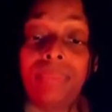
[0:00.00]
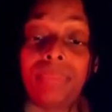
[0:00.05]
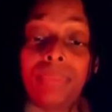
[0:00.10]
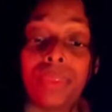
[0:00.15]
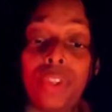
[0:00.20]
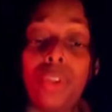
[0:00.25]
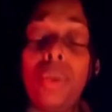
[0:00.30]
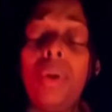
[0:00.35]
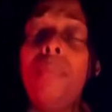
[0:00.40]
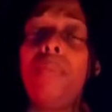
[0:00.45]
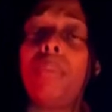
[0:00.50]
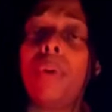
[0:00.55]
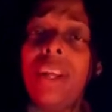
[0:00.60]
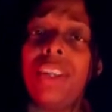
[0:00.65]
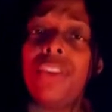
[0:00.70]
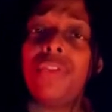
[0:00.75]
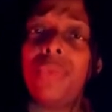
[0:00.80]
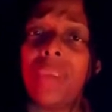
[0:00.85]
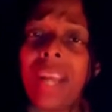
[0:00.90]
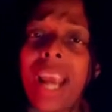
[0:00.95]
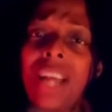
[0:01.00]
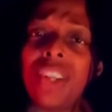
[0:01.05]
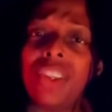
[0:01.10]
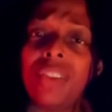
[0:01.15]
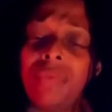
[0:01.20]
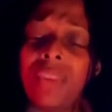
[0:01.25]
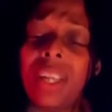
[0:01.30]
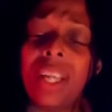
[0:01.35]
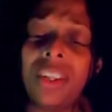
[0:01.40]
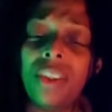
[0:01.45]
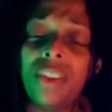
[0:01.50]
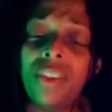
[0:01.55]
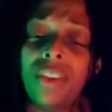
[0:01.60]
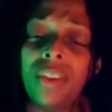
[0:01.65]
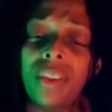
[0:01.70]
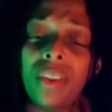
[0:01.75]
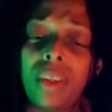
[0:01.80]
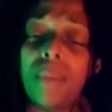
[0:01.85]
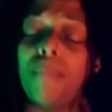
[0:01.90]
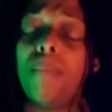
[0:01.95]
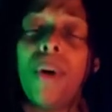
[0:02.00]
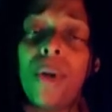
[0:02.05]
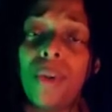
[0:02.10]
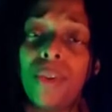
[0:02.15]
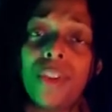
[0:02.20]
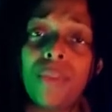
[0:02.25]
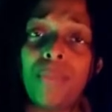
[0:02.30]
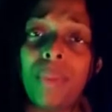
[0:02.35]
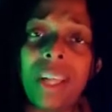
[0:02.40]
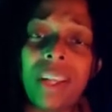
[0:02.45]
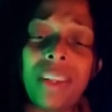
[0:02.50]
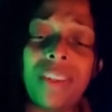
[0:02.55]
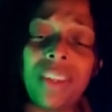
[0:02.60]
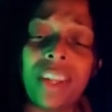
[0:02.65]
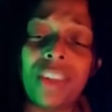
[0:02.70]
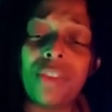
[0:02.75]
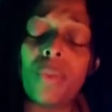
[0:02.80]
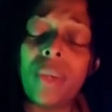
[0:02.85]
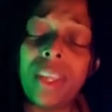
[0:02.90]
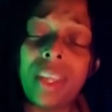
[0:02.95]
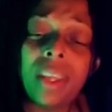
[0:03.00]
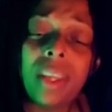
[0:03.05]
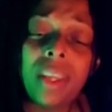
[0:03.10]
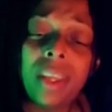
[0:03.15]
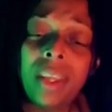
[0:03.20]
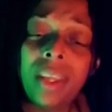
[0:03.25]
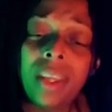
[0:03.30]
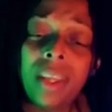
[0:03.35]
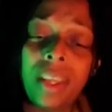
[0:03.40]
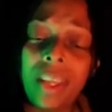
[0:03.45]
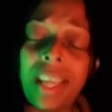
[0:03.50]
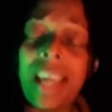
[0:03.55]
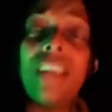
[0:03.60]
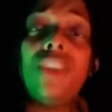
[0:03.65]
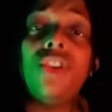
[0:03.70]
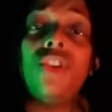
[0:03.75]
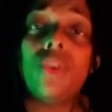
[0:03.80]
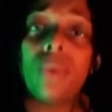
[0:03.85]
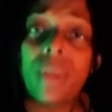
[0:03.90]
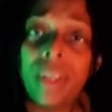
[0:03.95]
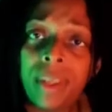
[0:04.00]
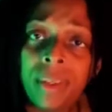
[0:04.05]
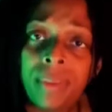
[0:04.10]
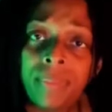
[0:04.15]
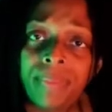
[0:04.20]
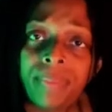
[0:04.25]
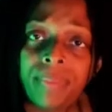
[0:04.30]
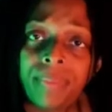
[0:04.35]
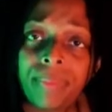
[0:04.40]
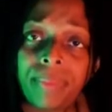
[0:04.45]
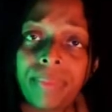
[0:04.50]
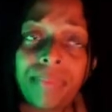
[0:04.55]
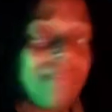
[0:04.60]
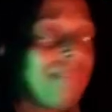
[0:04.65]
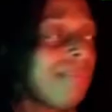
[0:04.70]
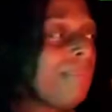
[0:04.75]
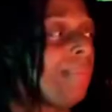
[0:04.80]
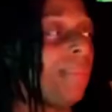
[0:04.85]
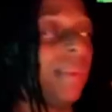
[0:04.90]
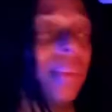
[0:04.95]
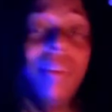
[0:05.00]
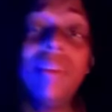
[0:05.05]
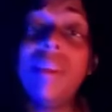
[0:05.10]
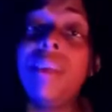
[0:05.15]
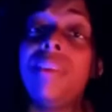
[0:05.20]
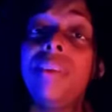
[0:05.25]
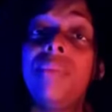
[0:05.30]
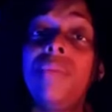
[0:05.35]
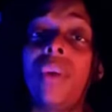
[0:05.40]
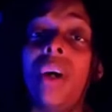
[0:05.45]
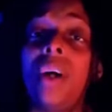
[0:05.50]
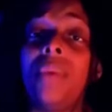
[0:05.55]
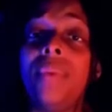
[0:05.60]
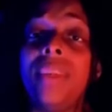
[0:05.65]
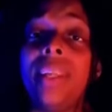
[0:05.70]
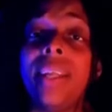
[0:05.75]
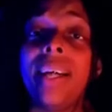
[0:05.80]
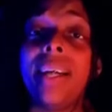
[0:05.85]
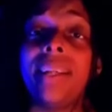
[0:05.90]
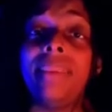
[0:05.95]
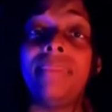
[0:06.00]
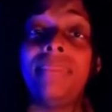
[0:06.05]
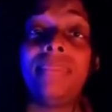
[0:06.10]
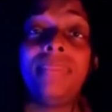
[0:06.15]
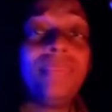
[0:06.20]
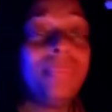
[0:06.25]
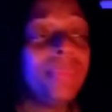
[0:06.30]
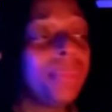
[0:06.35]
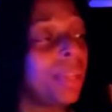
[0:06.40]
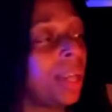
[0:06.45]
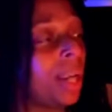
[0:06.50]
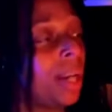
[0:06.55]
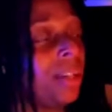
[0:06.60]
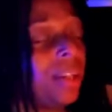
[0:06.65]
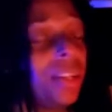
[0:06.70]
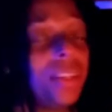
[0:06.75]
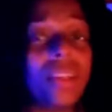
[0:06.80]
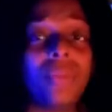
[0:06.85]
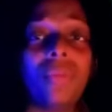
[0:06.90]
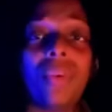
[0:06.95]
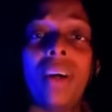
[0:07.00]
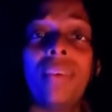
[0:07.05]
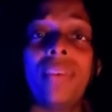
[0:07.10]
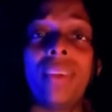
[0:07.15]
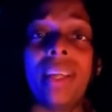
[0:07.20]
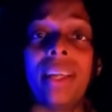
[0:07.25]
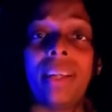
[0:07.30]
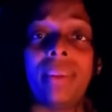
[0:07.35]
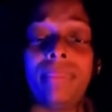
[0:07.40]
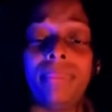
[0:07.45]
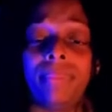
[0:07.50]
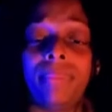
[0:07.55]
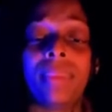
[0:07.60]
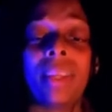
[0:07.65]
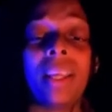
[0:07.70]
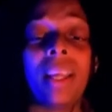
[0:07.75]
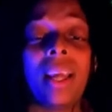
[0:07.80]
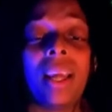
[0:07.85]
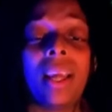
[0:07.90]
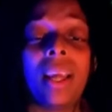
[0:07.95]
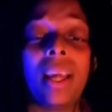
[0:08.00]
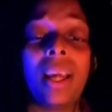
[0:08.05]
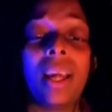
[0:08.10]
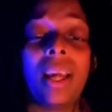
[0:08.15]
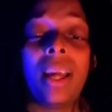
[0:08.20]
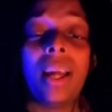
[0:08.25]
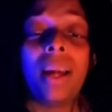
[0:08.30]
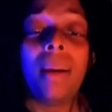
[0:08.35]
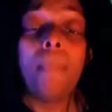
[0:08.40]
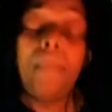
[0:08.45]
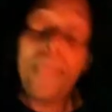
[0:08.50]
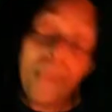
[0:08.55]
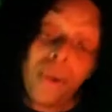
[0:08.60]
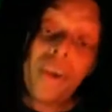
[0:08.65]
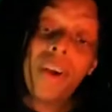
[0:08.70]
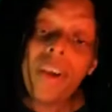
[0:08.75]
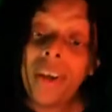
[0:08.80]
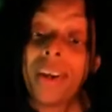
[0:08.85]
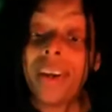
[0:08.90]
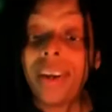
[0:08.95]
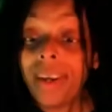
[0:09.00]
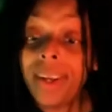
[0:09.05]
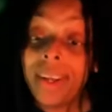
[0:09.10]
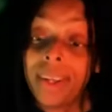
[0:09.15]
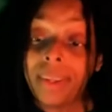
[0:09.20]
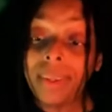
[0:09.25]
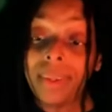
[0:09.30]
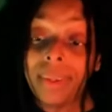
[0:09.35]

to embrace reaction videos the most because that's what they enjoy. Nothing wrong with that. Nothing wrong with that. But